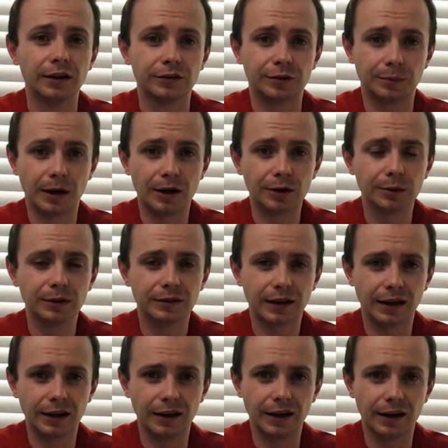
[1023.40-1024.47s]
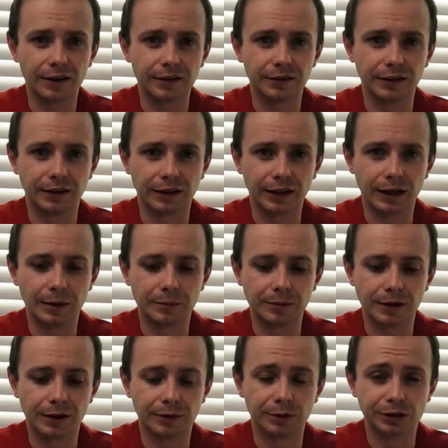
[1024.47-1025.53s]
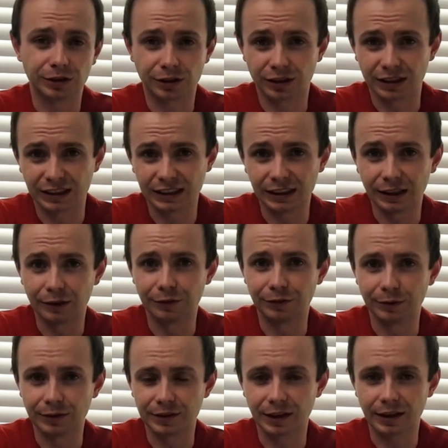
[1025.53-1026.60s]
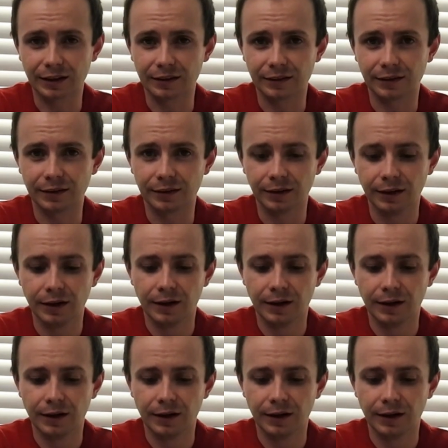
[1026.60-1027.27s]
tomorrow will tell a lot in the gameplay, which you're going to see in a few seconds here.